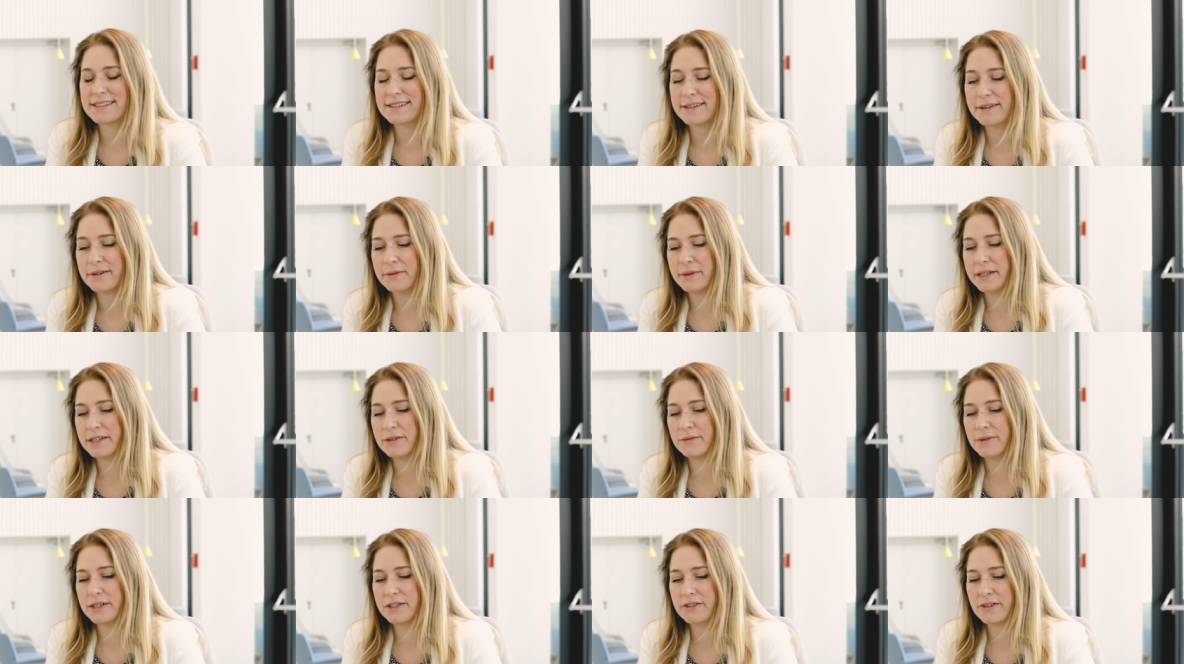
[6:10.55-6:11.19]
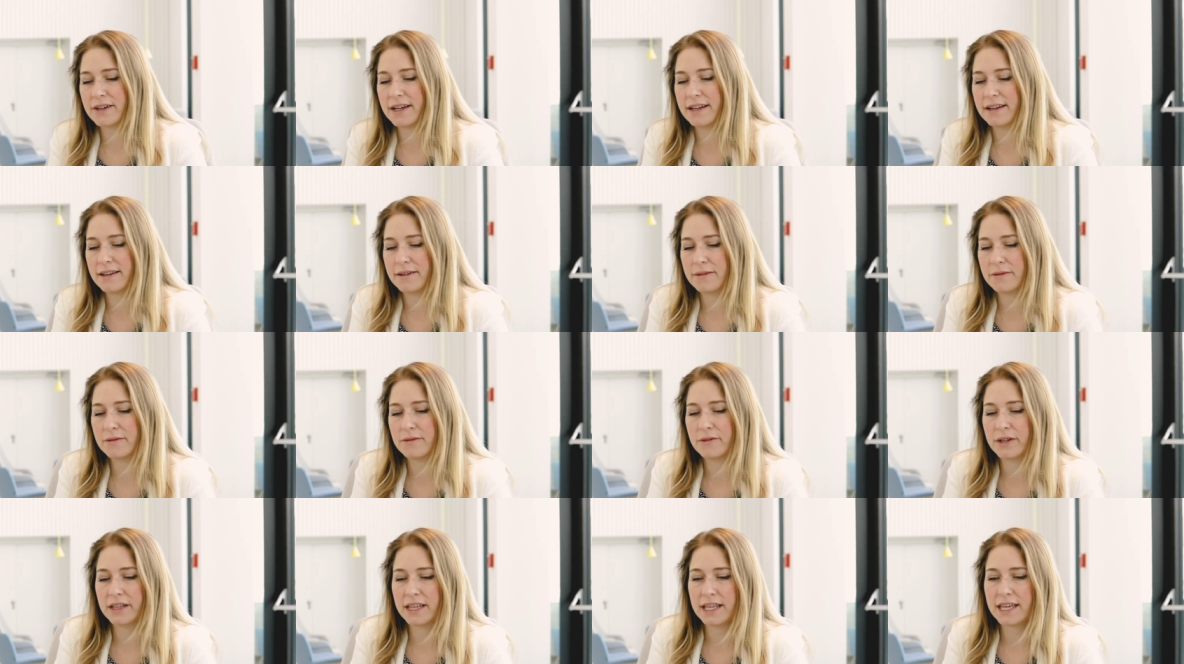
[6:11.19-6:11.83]
So we, we try
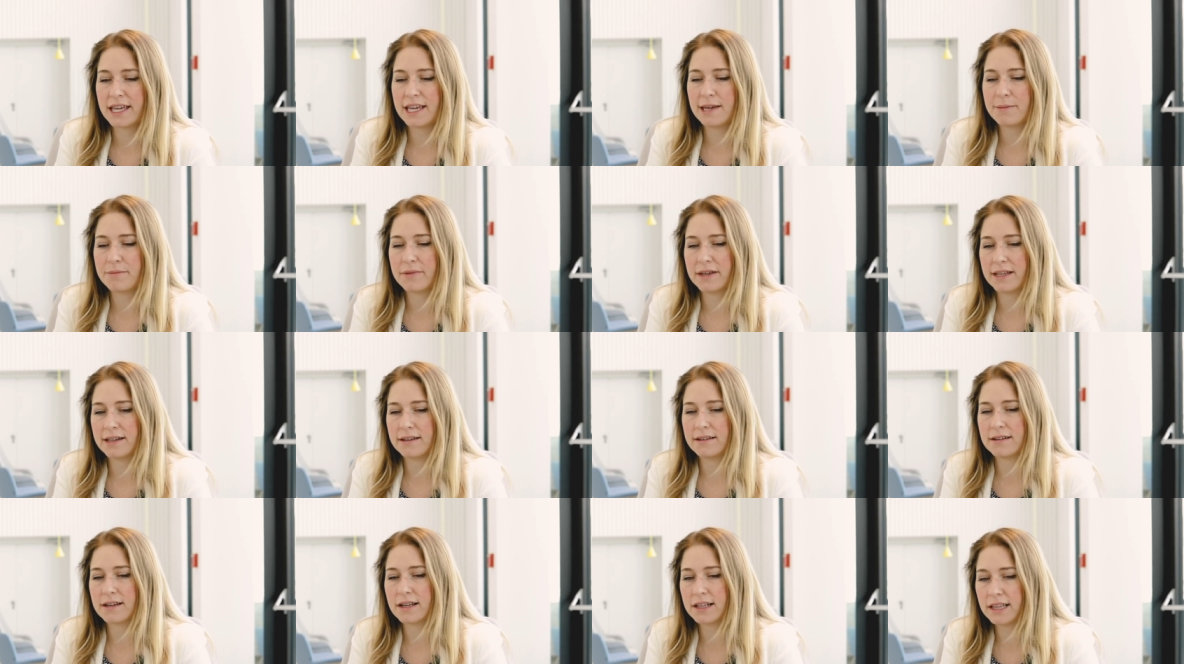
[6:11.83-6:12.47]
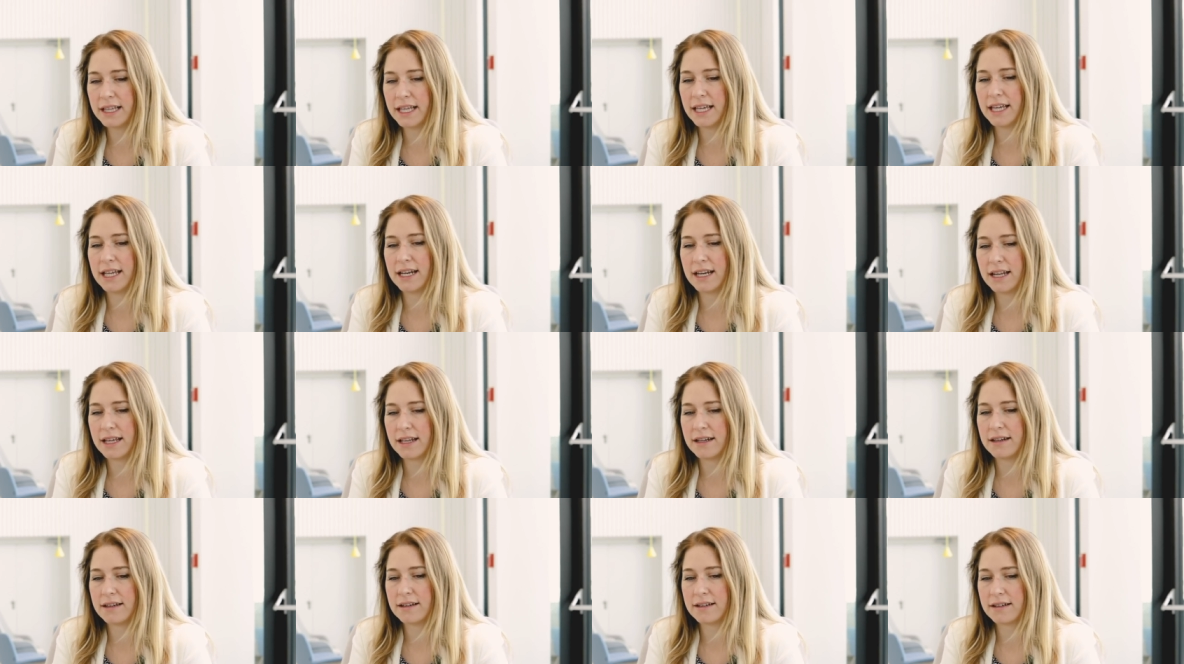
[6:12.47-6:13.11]
to really keep it
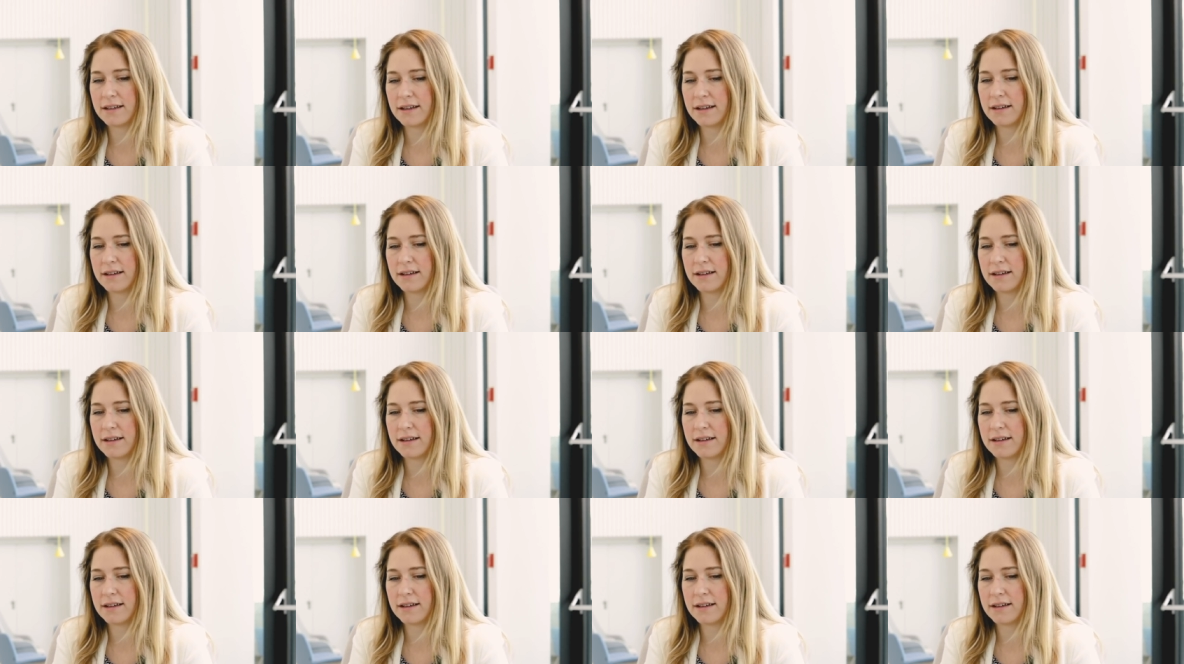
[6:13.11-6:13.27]
clean and,